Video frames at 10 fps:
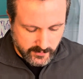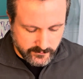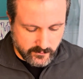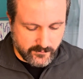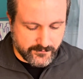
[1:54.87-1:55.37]

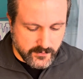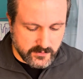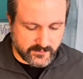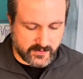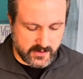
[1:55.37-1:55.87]
So the
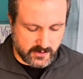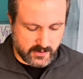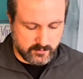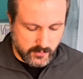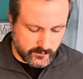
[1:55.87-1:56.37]
first thing
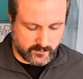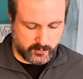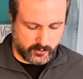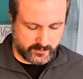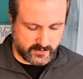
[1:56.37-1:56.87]
and most
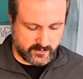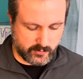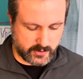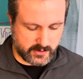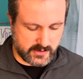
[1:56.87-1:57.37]
important thing that
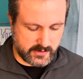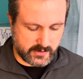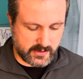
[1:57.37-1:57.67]
we're gonna need